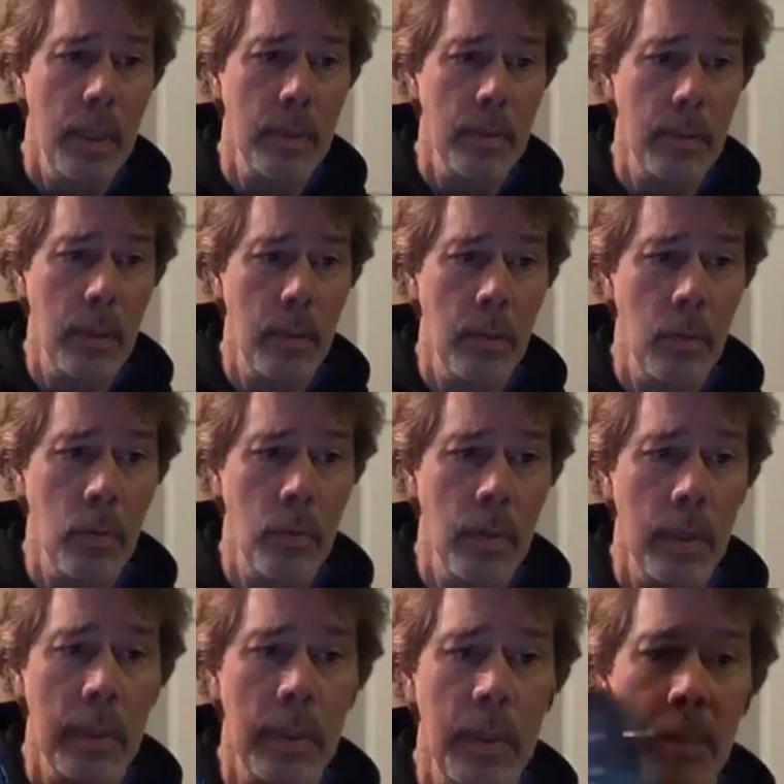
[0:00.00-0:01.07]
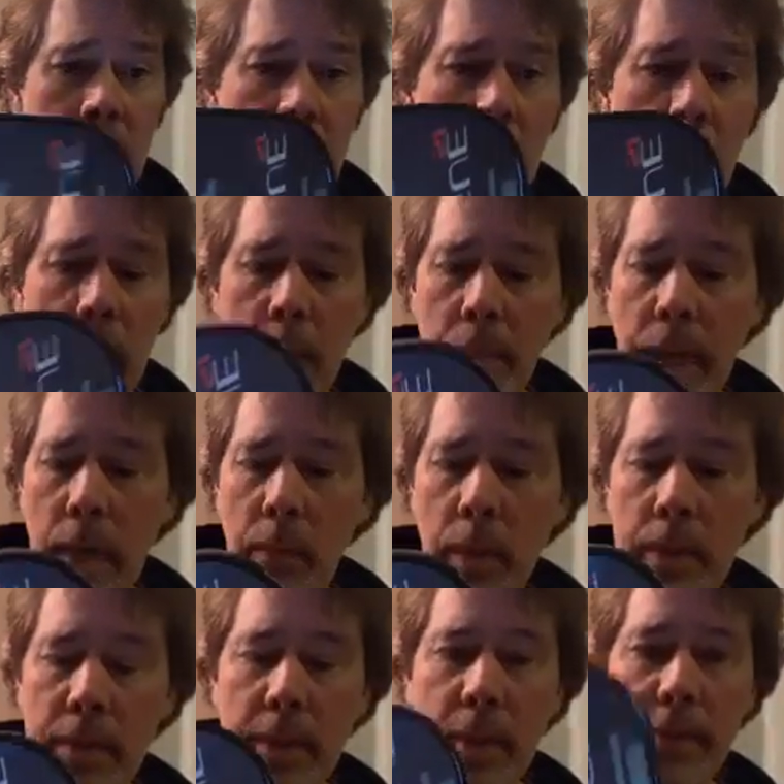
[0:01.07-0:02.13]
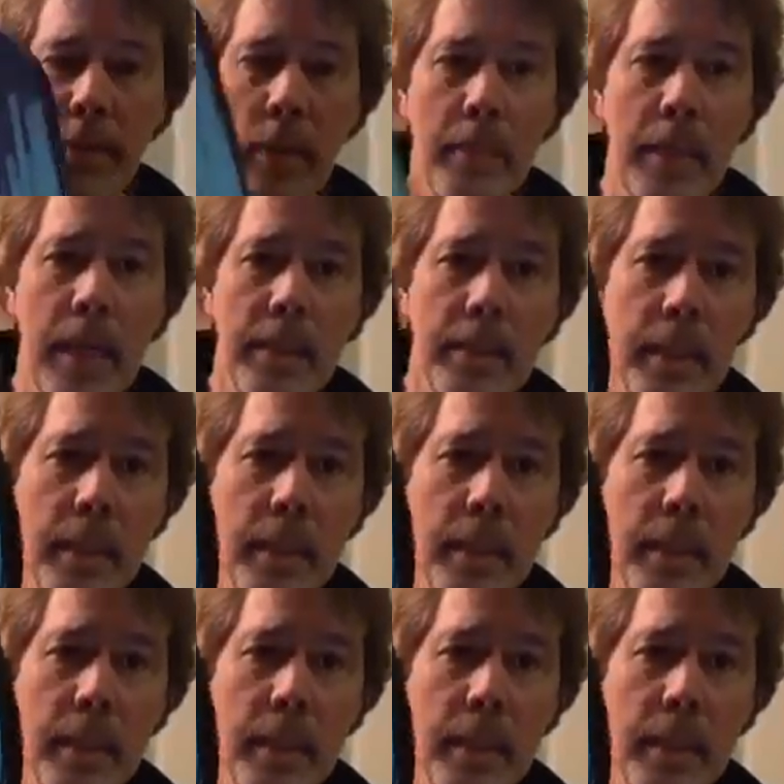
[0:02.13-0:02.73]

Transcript: So let me talk about what's different about